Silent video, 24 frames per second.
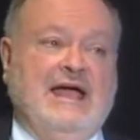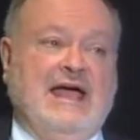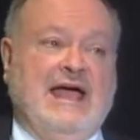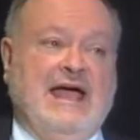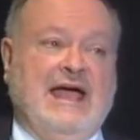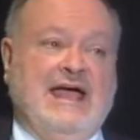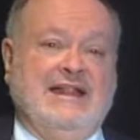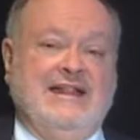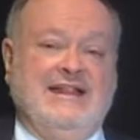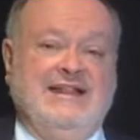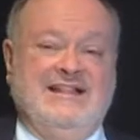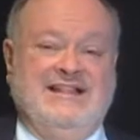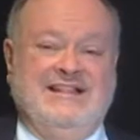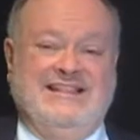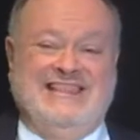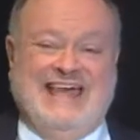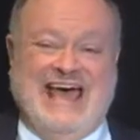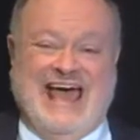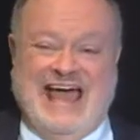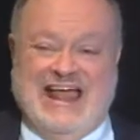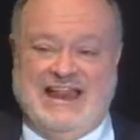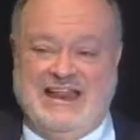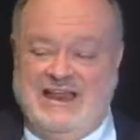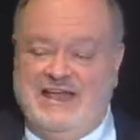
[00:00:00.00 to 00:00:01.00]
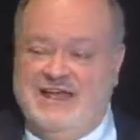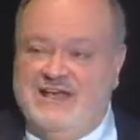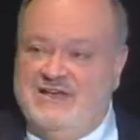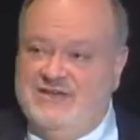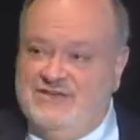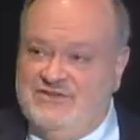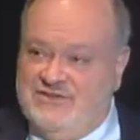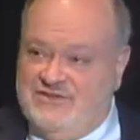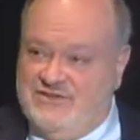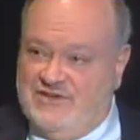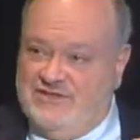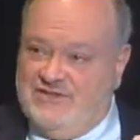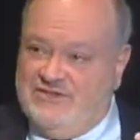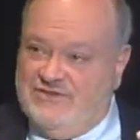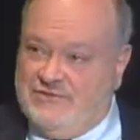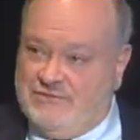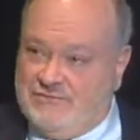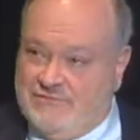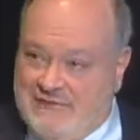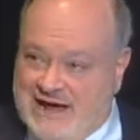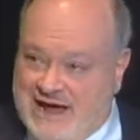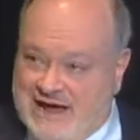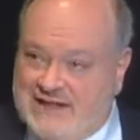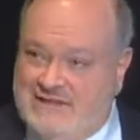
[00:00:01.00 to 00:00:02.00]
and that is a
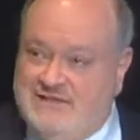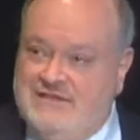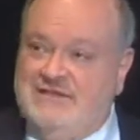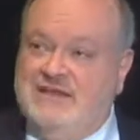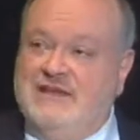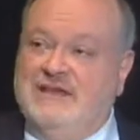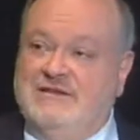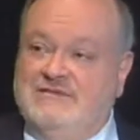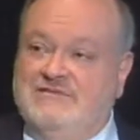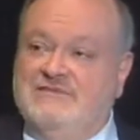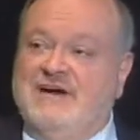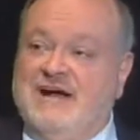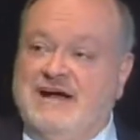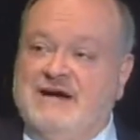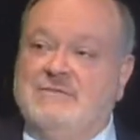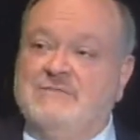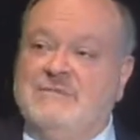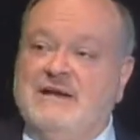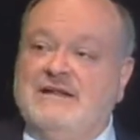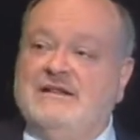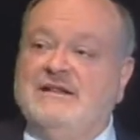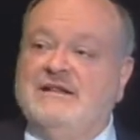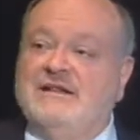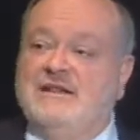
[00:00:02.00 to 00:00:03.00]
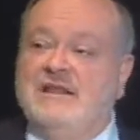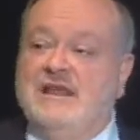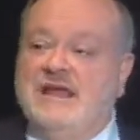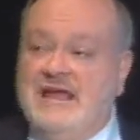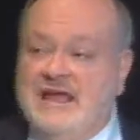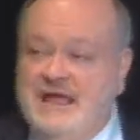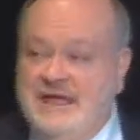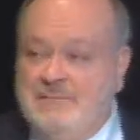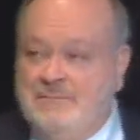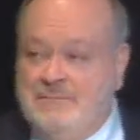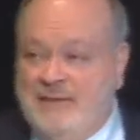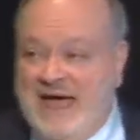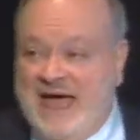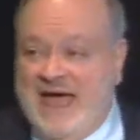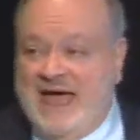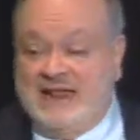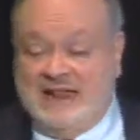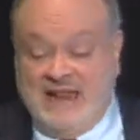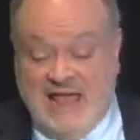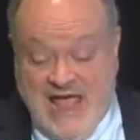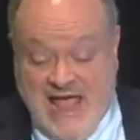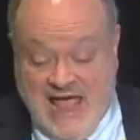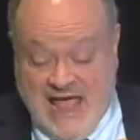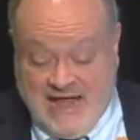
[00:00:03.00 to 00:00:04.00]
direct environmental
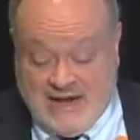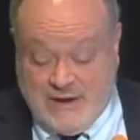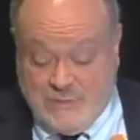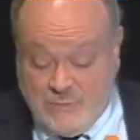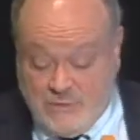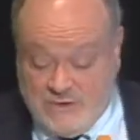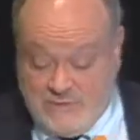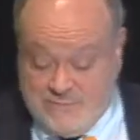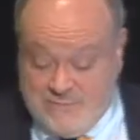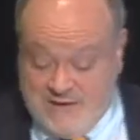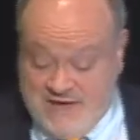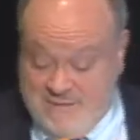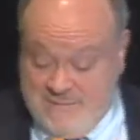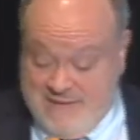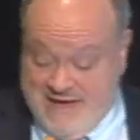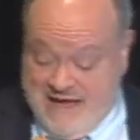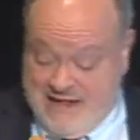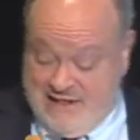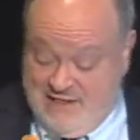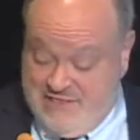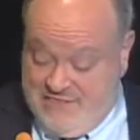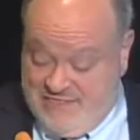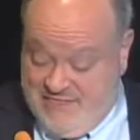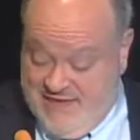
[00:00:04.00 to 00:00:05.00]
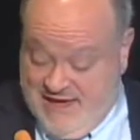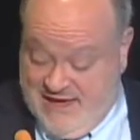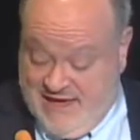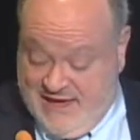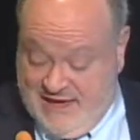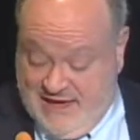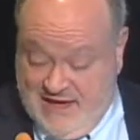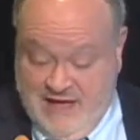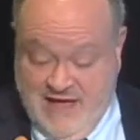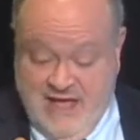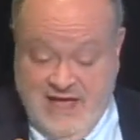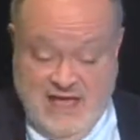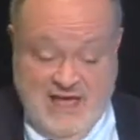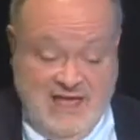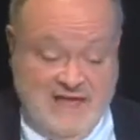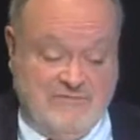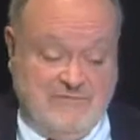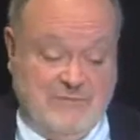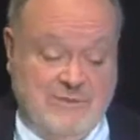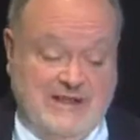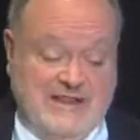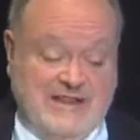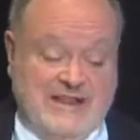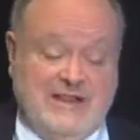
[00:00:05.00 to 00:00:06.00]
impact. And it wouldn't be a bad thing
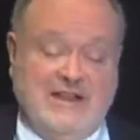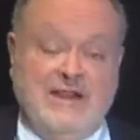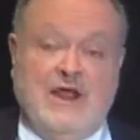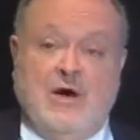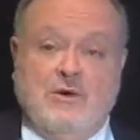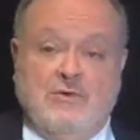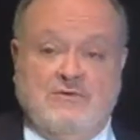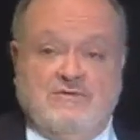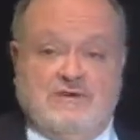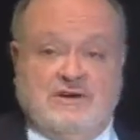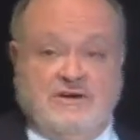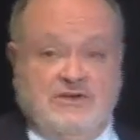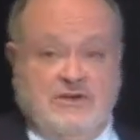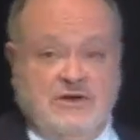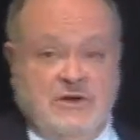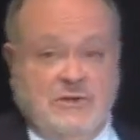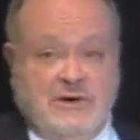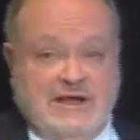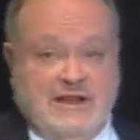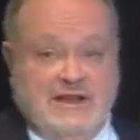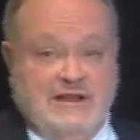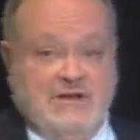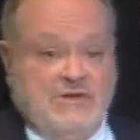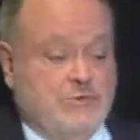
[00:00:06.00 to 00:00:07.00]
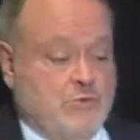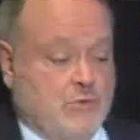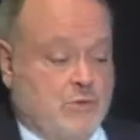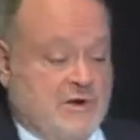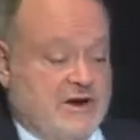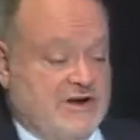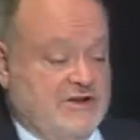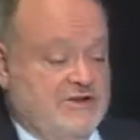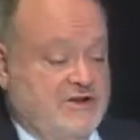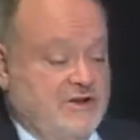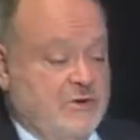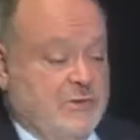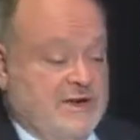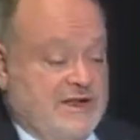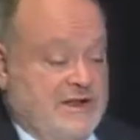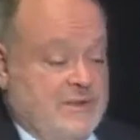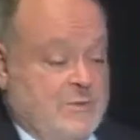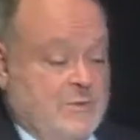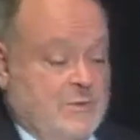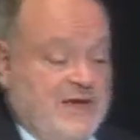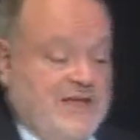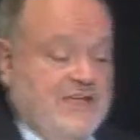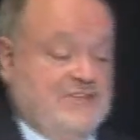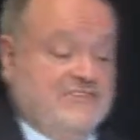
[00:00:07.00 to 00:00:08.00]
if we didn't overdo it and, or do it
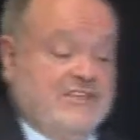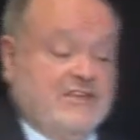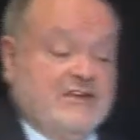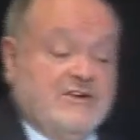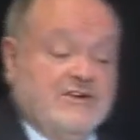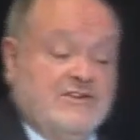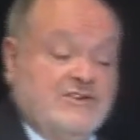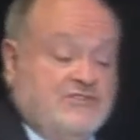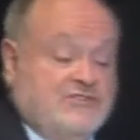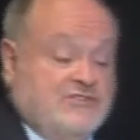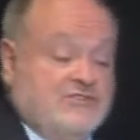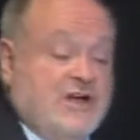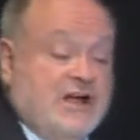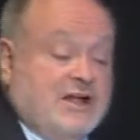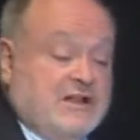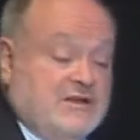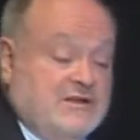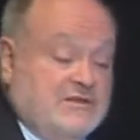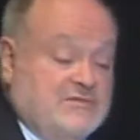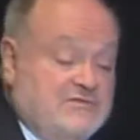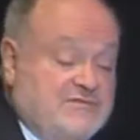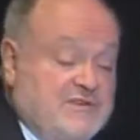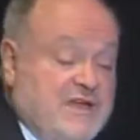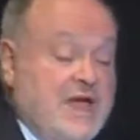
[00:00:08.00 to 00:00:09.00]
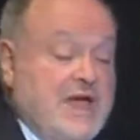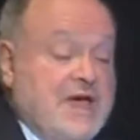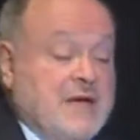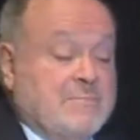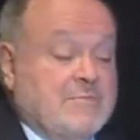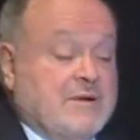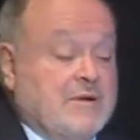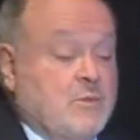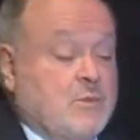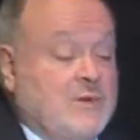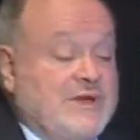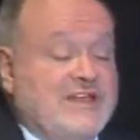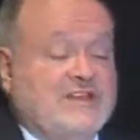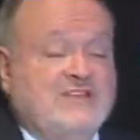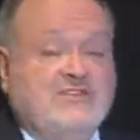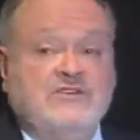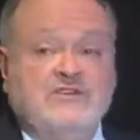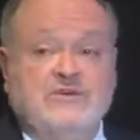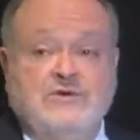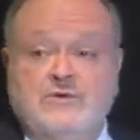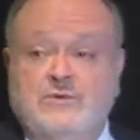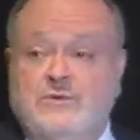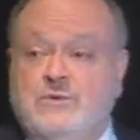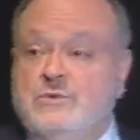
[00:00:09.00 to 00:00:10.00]
in ways that are destructive, but we
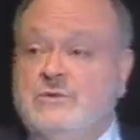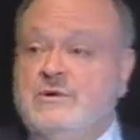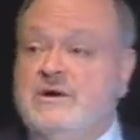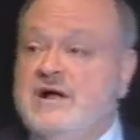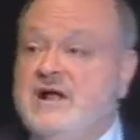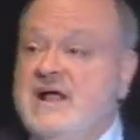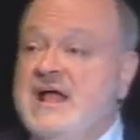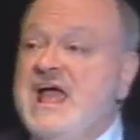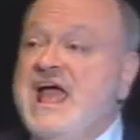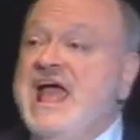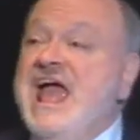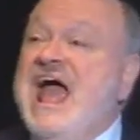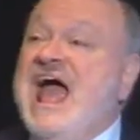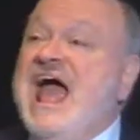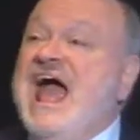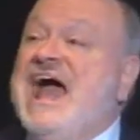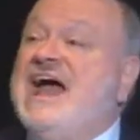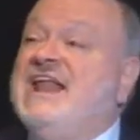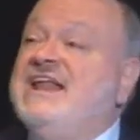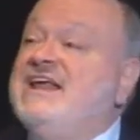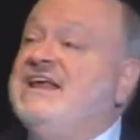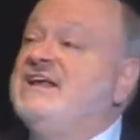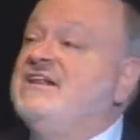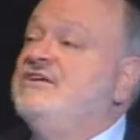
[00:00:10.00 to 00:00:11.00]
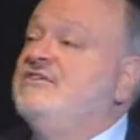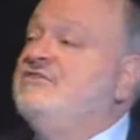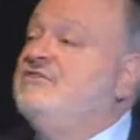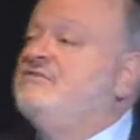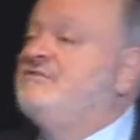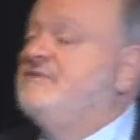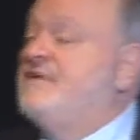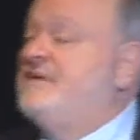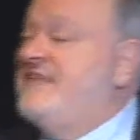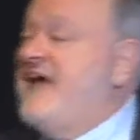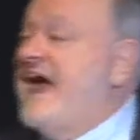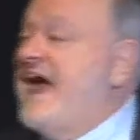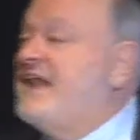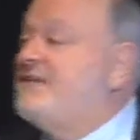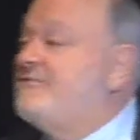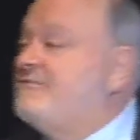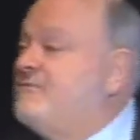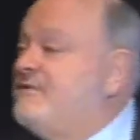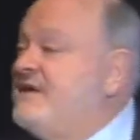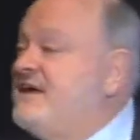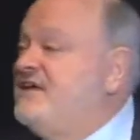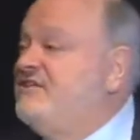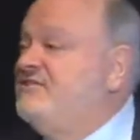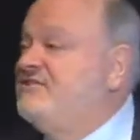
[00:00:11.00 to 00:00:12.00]
do. And it is for that
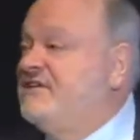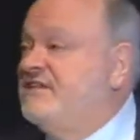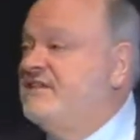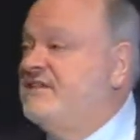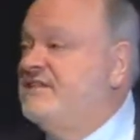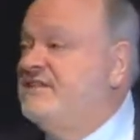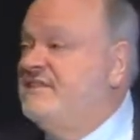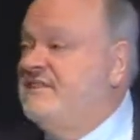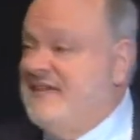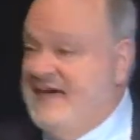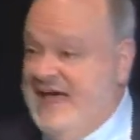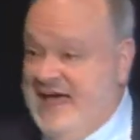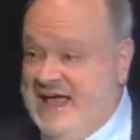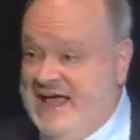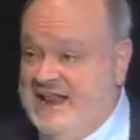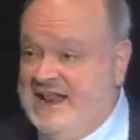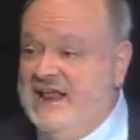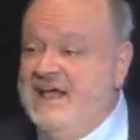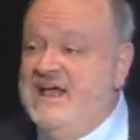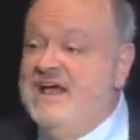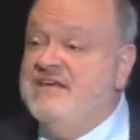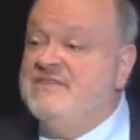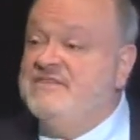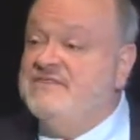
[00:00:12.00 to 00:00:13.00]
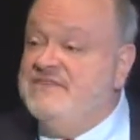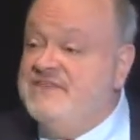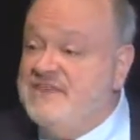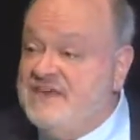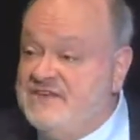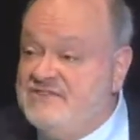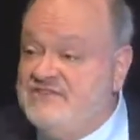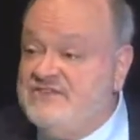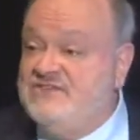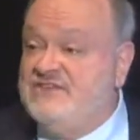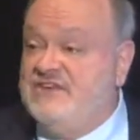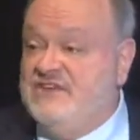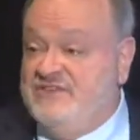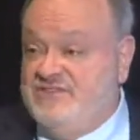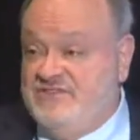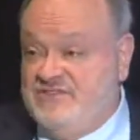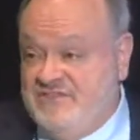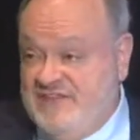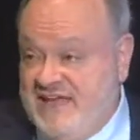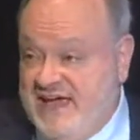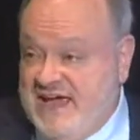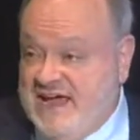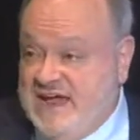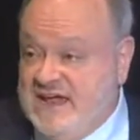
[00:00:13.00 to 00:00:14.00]
reason that this
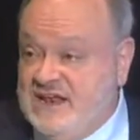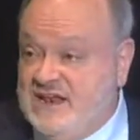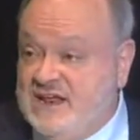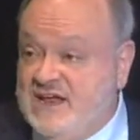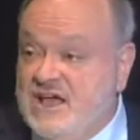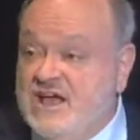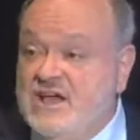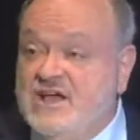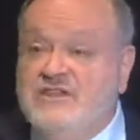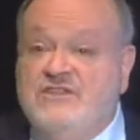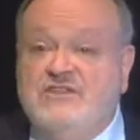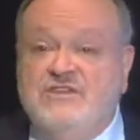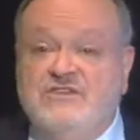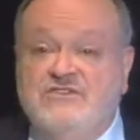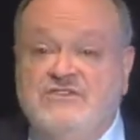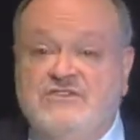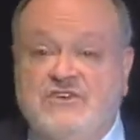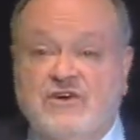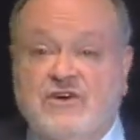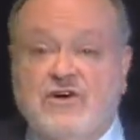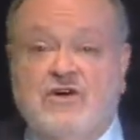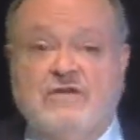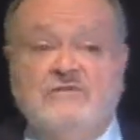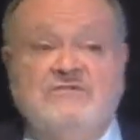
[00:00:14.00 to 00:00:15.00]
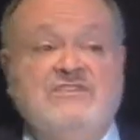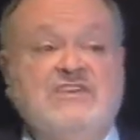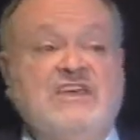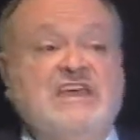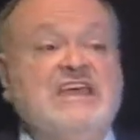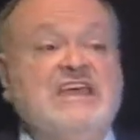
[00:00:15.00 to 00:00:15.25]
state deserves